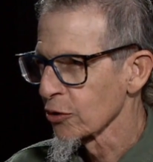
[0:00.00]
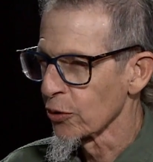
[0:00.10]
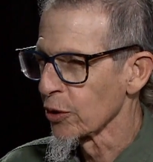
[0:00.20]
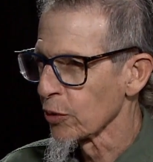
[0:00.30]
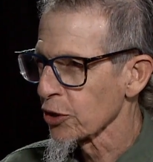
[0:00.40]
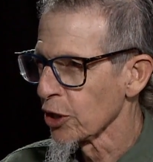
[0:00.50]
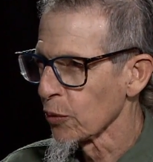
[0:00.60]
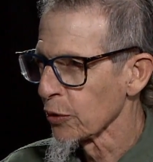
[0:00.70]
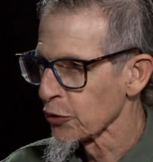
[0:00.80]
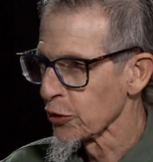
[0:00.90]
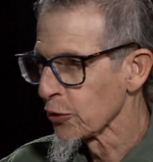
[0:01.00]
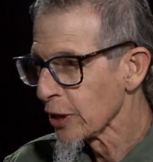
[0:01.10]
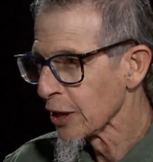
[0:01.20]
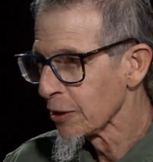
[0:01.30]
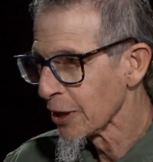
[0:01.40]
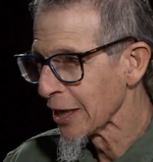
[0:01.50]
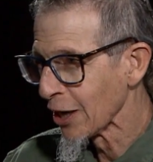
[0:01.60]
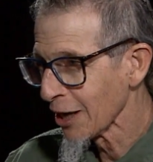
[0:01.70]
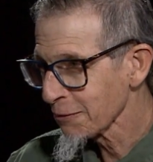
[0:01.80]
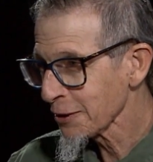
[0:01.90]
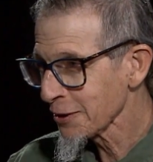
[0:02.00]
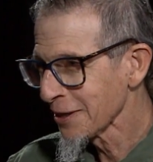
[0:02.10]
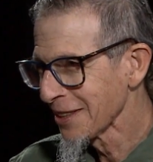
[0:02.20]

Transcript: During which no one's in office?